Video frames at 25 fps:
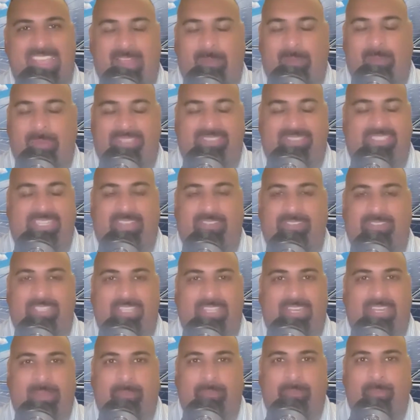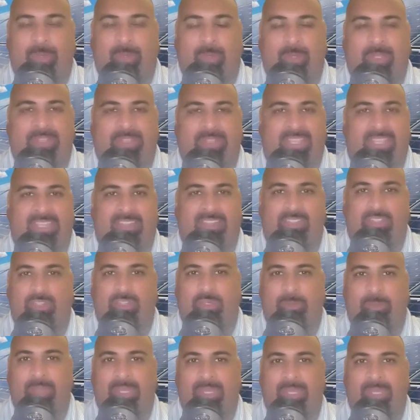As Dave said, I'm Benoy Thanjan.
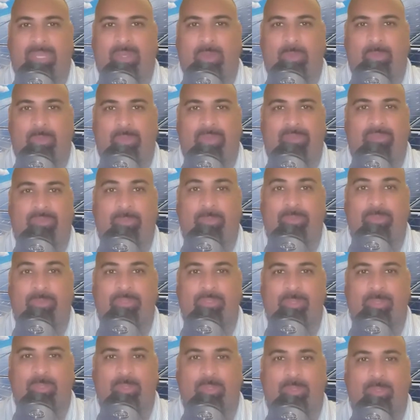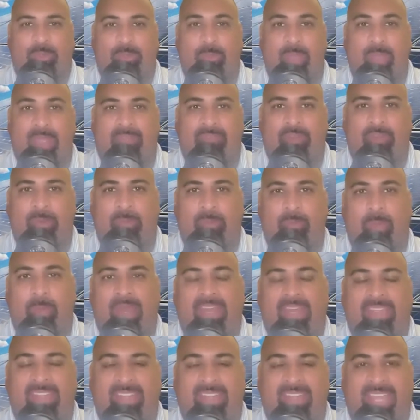You might know me from the Solar Maverick
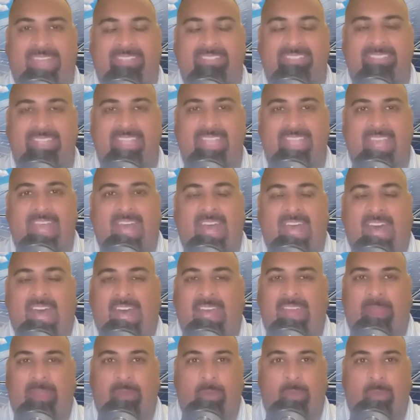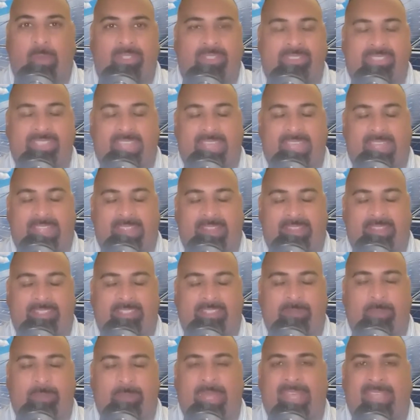podcast. I was
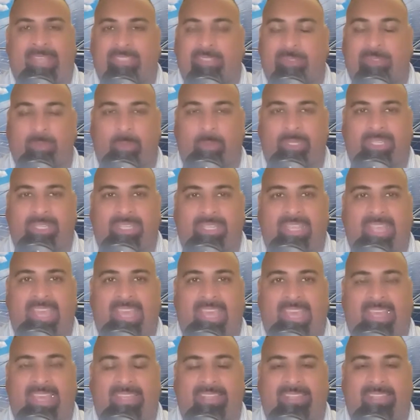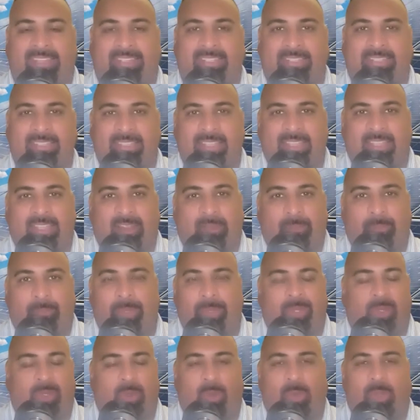this past week at
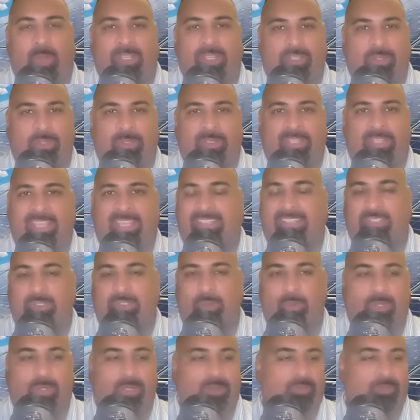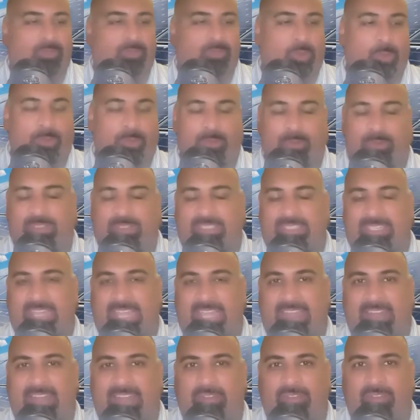Bitcoin 2024, which was in
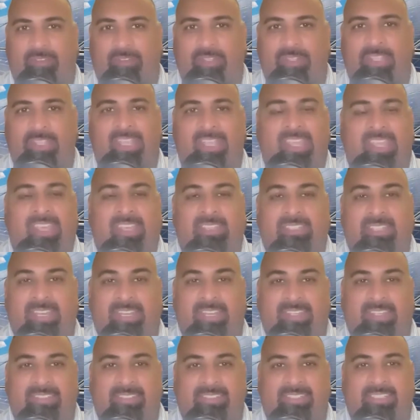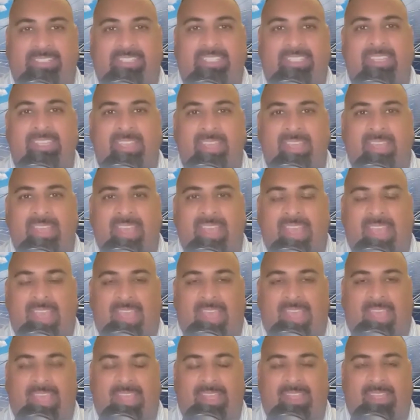Nashville, Tennessee.
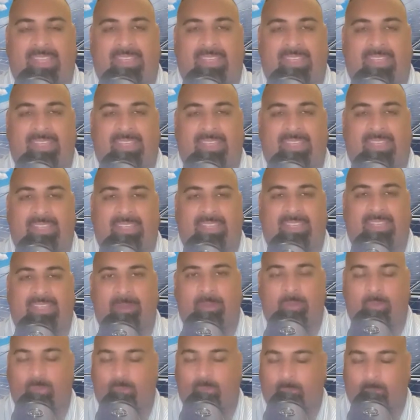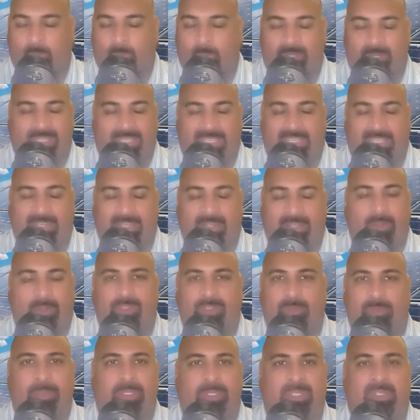And one of the keynote
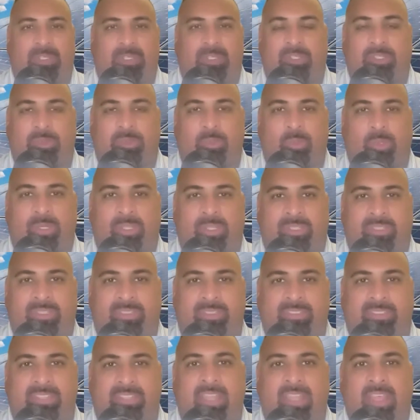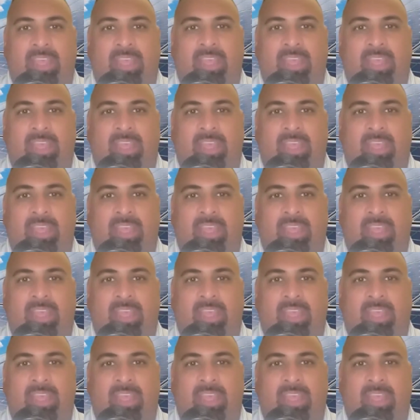speakers was